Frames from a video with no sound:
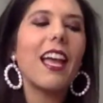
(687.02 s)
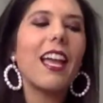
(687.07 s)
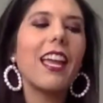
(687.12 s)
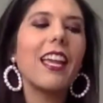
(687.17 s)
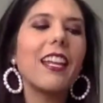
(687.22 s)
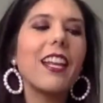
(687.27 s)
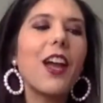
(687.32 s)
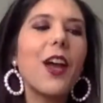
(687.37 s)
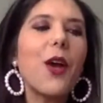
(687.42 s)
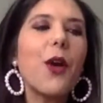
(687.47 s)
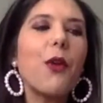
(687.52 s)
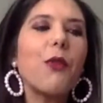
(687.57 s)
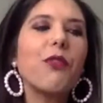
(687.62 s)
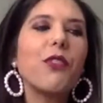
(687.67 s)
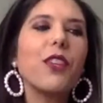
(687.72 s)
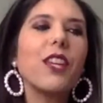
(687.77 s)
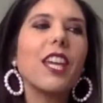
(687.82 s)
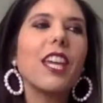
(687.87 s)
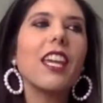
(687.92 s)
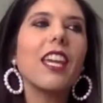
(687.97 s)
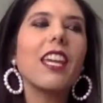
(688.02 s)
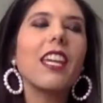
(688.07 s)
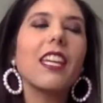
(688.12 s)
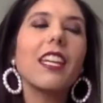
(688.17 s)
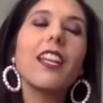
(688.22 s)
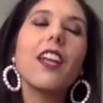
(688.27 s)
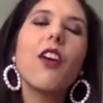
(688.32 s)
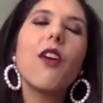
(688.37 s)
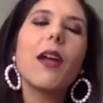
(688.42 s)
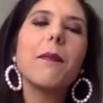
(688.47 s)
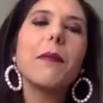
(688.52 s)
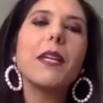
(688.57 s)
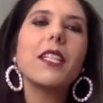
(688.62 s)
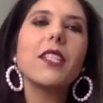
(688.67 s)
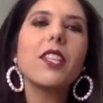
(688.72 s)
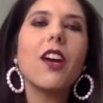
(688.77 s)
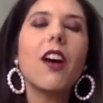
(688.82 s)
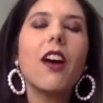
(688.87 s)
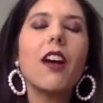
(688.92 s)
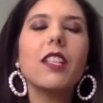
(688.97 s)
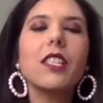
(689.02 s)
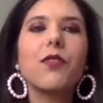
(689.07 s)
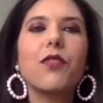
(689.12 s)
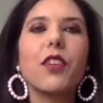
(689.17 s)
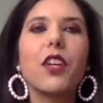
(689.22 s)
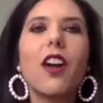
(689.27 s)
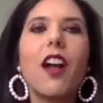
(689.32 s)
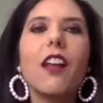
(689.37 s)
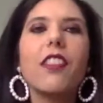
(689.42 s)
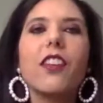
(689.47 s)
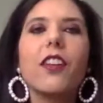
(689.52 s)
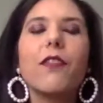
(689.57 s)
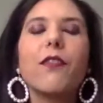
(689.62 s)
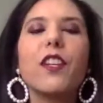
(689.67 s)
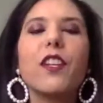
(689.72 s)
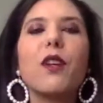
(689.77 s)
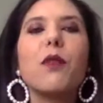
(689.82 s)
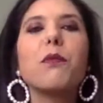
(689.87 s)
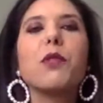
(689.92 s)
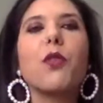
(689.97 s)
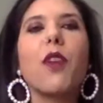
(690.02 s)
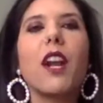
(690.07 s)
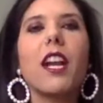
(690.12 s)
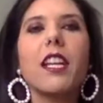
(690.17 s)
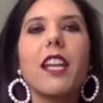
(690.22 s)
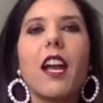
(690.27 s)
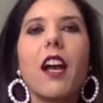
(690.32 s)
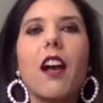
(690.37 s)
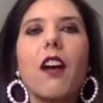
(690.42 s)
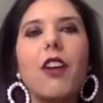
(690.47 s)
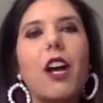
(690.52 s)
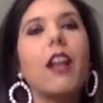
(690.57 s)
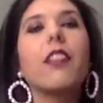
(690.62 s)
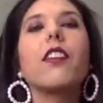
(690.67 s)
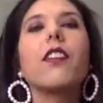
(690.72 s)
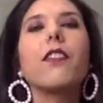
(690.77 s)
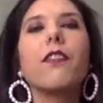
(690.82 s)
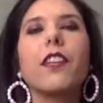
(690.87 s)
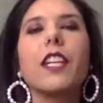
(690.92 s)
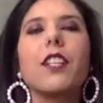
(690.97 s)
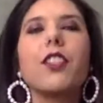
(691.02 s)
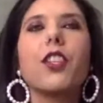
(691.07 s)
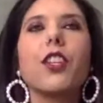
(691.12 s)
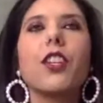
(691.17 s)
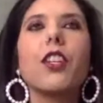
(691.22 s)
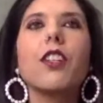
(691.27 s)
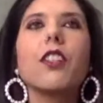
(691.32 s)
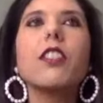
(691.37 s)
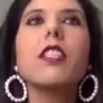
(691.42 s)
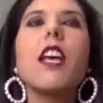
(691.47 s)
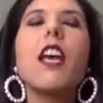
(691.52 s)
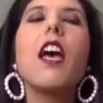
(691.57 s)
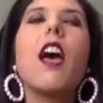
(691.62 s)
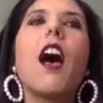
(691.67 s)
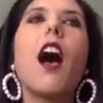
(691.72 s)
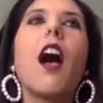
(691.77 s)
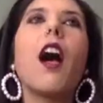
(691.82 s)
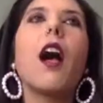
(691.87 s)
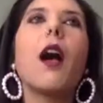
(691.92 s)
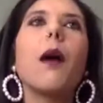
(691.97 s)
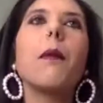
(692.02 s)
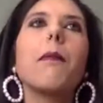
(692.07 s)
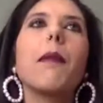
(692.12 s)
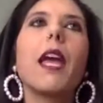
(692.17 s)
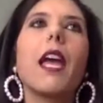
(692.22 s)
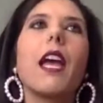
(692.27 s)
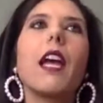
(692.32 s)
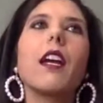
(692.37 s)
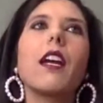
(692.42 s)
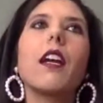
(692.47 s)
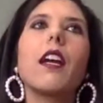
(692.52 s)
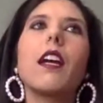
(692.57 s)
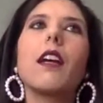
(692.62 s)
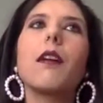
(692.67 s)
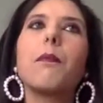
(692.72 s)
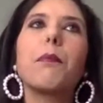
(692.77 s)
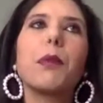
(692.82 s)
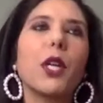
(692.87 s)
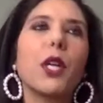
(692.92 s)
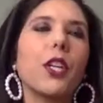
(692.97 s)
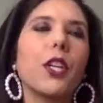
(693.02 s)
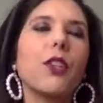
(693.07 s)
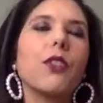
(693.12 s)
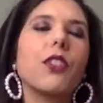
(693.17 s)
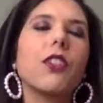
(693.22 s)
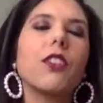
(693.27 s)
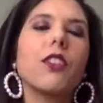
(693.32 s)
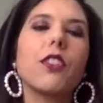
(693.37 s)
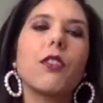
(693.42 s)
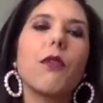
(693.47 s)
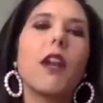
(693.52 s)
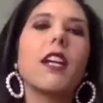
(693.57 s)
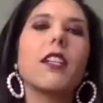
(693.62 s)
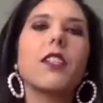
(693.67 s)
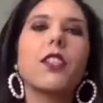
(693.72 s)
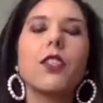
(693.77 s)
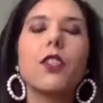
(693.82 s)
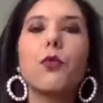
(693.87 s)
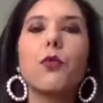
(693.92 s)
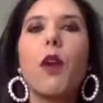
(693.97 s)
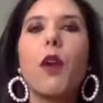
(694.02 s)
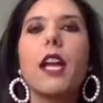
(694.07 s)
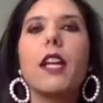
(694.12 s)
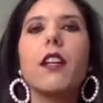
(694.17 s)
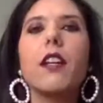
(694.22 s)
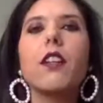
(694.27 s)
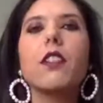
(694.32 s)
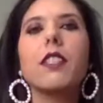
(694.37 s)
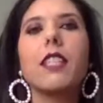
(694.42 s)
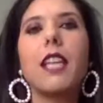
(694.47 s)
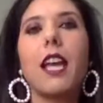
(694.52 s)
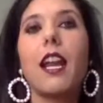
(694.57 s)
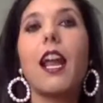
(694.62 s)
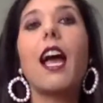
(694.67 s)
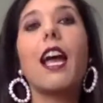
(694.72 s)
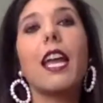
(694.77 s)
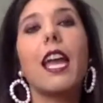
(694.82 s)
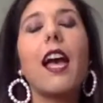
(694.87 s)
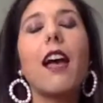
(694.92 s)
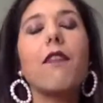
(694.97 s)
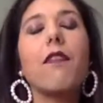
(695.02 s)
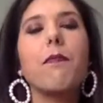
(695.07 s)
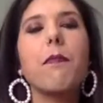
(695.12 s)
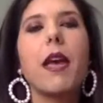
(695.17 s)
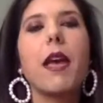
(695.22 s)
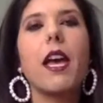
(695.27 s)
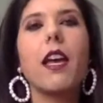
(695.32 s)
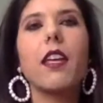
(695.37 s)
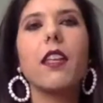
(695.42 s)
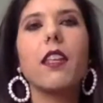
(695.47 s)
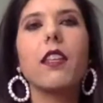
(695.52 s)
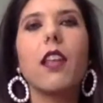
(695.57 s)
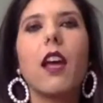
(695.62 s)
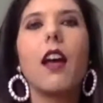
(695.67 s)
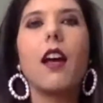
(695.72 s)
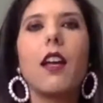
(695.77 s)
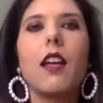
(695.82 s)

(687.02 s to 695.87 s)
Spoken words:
And hopefully, you know, I'm in talks for other films right now, other features. Producers, directors, writers that I have met